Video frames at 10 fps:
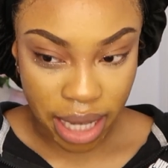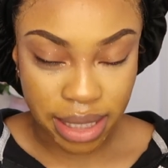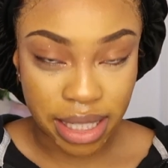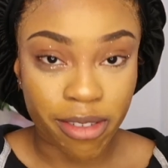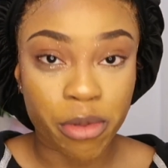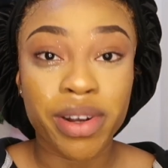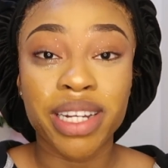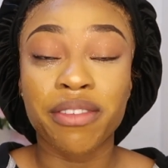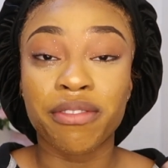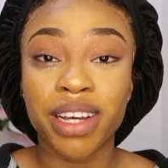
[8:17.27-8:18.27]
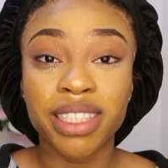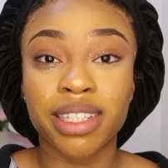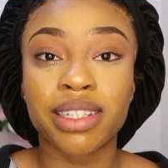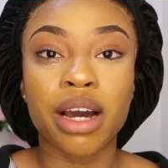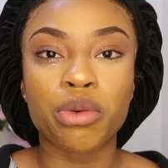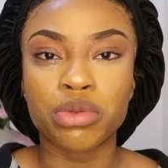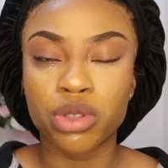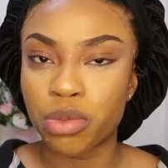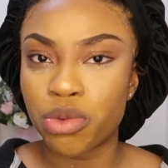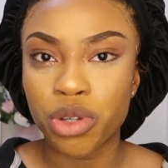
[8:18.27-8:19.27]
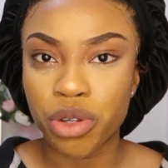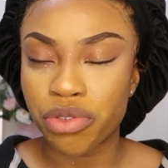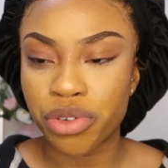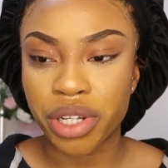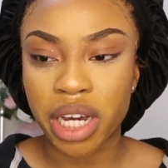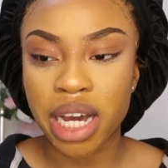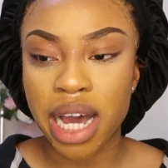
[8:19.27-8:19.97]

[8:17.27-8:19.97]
and if I'm already invested, I will support you through that.